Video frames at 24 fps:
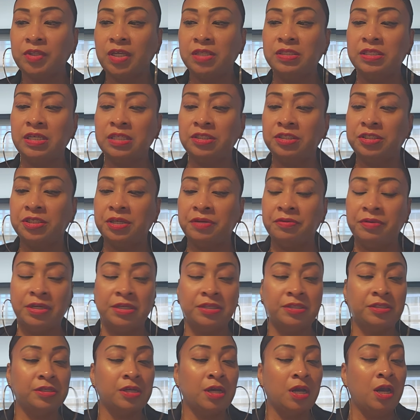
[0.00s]

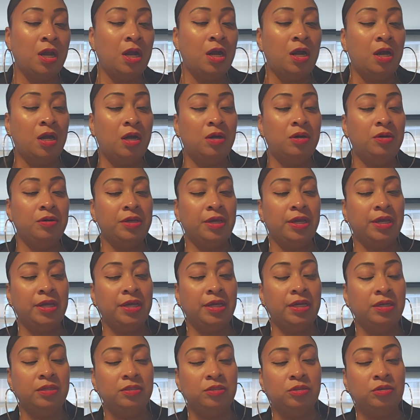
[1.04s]
Sagittarius.
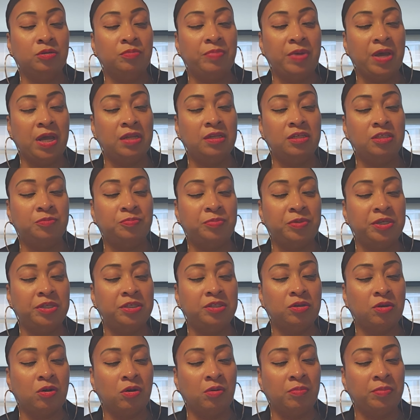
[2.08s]
Okay, so balance,
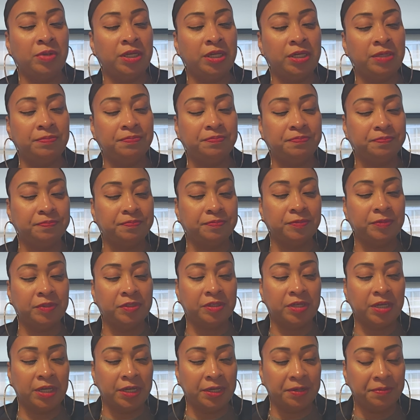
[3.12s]
peace, harmony.
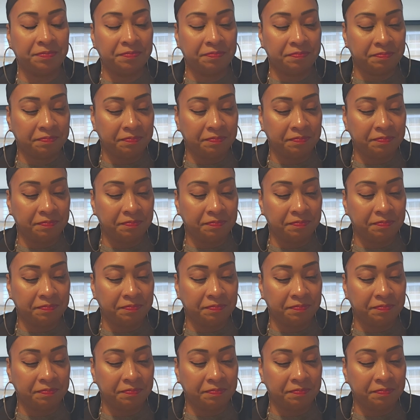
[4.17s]
Okay.